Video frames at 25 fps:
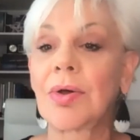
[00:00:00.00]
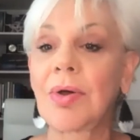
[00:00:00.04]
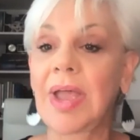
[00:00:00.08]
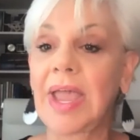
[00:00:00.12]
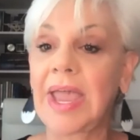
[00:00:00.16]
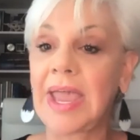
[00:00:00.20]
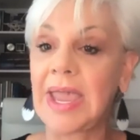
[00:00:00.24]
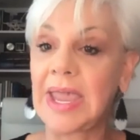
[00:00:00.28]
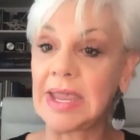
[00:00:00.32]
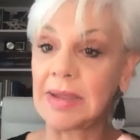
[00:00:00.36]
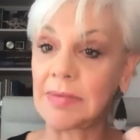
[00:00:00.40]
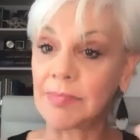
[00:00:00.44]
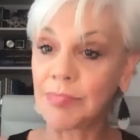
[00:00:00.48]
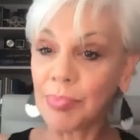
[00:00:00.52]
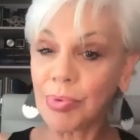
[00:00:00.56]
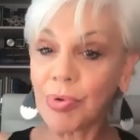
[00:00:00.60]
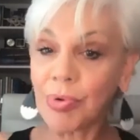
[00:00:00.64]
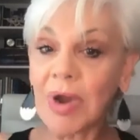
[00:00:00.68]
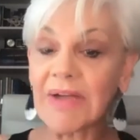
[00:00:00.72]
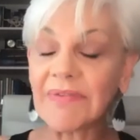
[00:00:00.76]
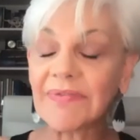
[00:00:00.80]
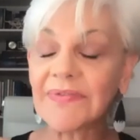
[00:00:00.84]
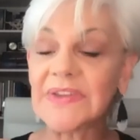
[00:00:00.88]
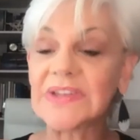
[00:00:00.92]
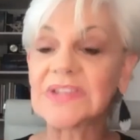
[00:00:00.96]
a
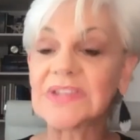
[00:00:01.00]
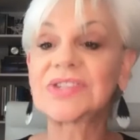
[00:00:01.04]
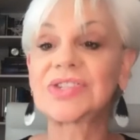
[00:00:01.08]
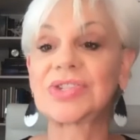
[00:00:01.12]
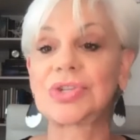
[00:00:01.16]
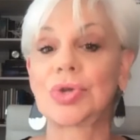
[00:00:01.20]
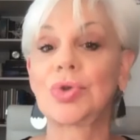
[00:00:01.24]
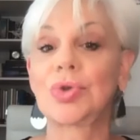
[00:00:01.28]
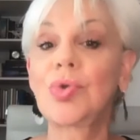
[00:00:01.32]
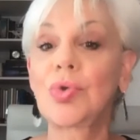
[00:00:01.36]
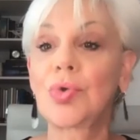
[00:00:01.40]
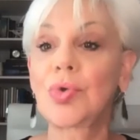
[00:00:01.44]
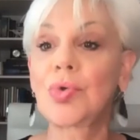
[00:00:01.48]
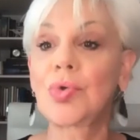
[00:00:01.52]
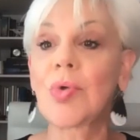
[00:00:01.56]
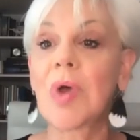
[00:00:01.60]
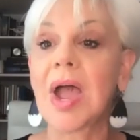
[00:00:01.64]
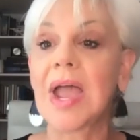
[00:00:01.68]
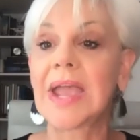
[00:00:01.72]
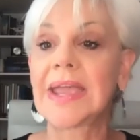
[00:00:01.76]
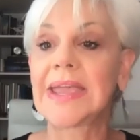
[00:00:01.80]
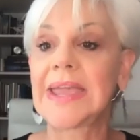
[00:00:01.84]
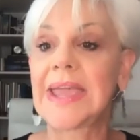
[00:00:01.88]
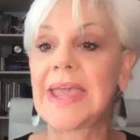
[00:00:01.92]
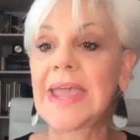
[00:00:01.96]
preface to who
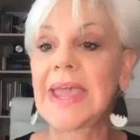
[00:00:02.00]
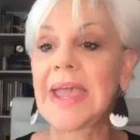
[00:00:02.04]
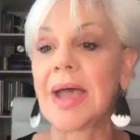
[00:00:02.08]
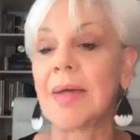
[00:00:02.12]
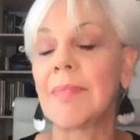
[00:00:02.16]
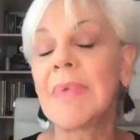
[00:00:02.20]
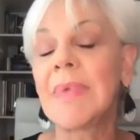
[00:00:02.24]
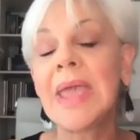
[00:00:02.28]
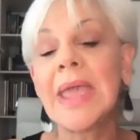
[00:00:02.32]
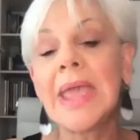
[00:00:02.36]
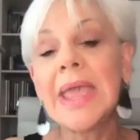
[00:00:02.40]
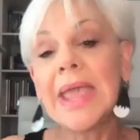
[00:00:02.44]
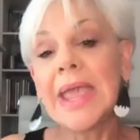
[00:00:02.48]
I am.